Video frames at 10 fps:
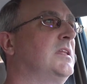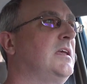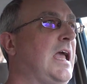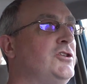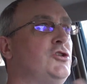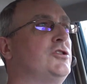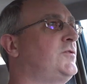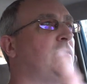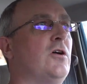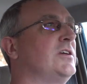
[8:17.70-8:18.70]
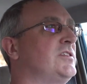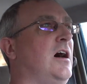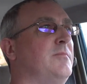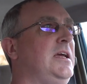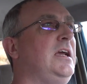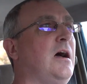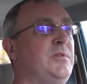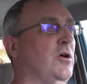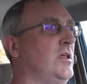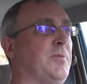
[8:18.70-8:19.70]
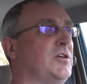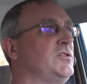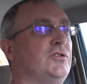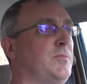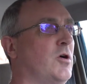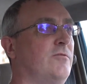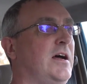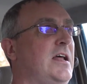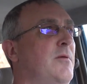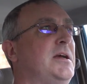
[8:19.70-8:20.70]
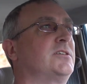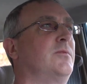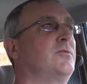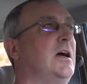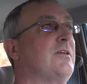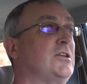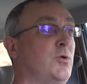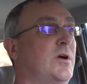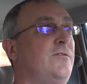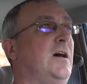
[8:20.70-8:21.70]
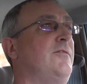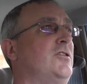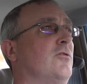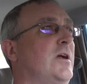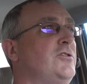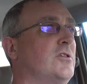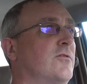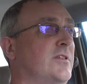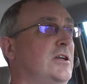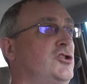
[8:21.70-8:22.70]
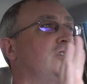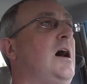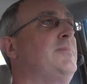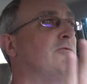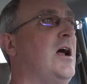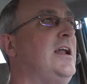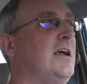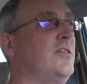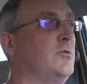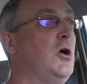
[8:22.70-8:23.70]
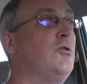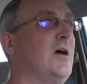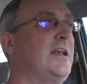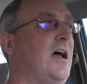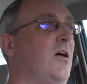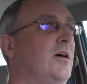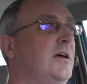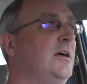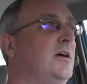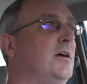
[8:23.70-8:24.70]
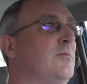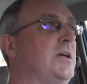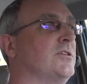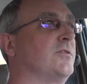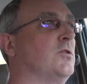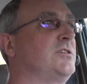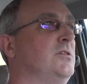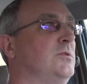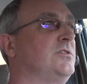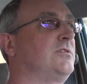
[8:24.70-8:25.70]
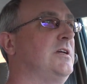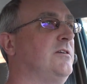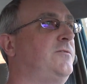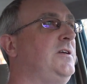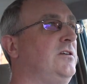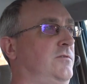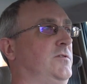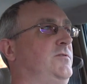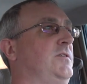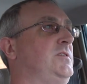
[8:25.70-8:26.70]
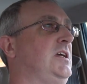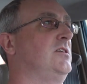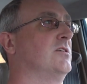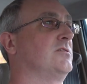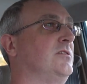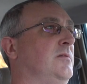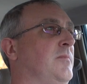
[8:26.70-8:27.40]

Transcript: Can't you just focus on me? I'm the only person who's important right now because I'm driving a 25-year-old Range Rover that should not be riding on the road right now because, of course, it was in a field for 15 years.